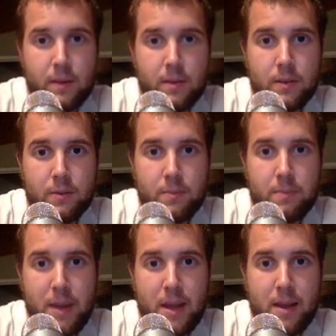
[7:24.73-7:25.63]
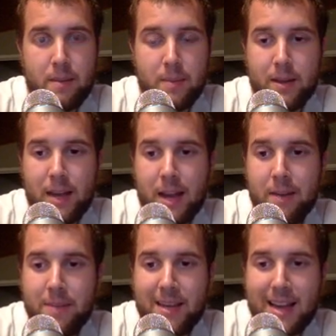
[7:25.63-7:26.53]
So, bam.
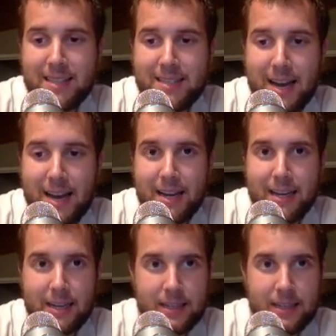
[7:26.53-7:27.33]
Enemy has died.